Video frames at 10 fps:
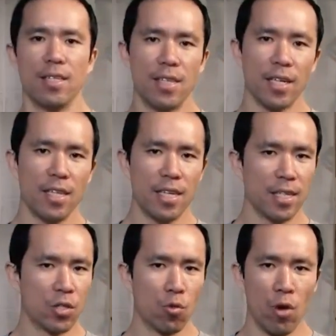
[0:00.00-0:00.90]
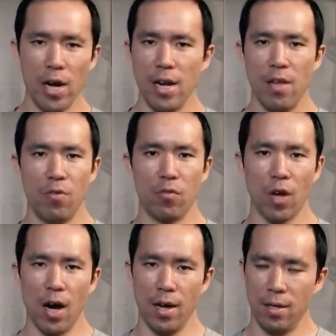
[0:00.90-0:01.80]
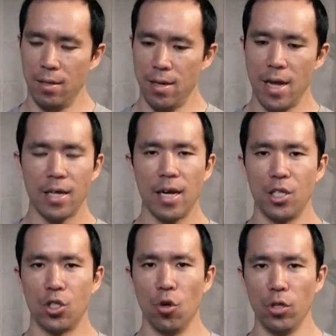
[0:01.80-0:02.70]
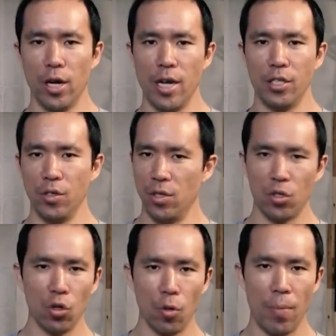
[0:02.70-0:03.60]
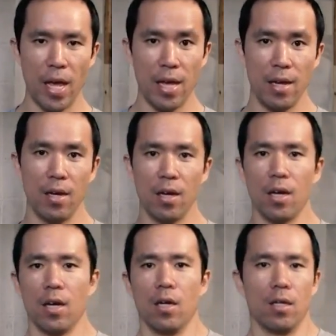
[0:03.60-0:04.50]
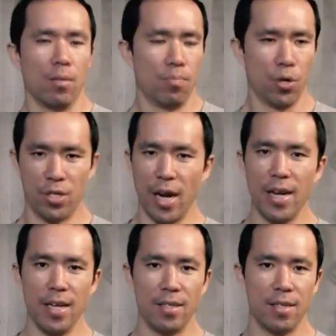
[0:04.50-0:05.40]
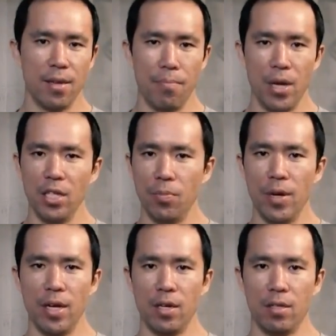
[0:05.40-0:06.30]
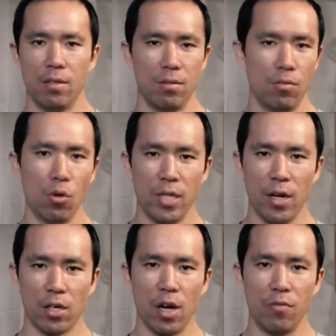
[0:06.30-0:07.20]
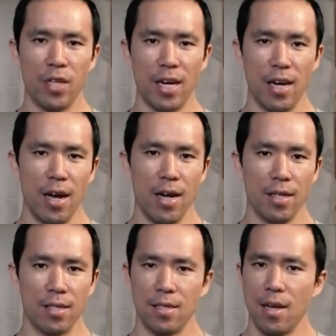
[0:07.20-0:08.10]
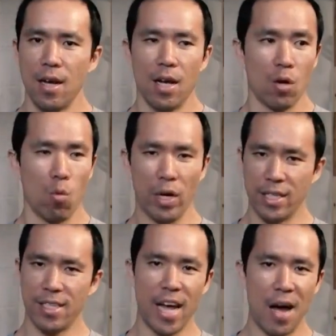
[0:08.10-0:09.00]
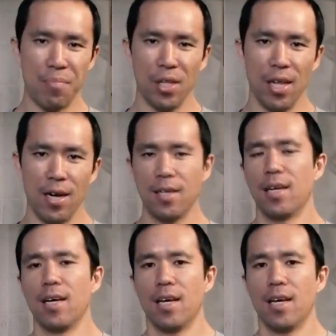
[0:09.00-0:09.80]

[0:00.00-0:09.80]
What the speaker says: this technique is great if you've got any kind of shoulder issues, shoulder pain, bursitis, impingement, rotator cuff tendonitis, winged scapula,